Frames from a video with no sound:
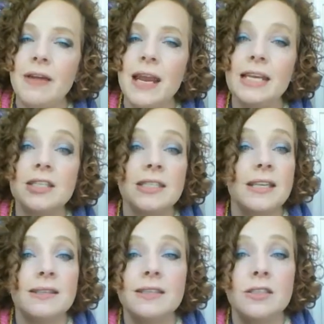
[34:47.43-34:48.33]
and I just
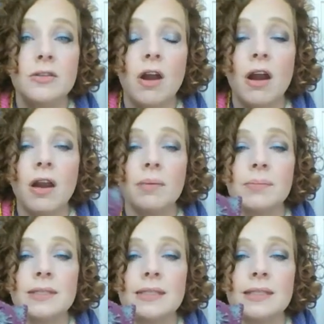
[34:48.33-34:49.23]
need to do the
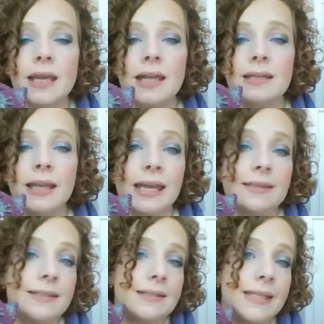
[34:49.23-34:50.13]
arms and
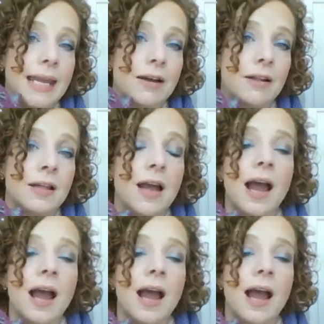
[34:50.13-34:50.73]
legs and tail.